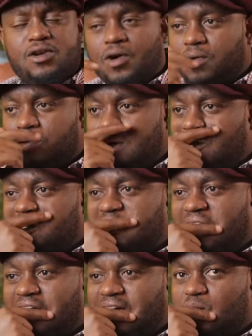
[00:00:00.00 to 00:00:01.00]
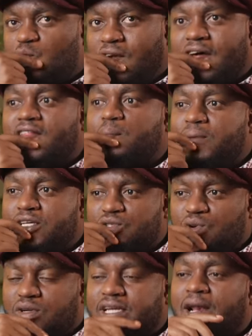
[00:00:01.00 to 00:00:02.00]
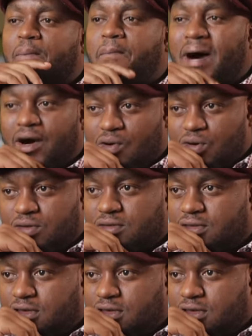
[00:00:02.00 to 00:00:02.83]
No. Now I was taken to another place called El Bagon.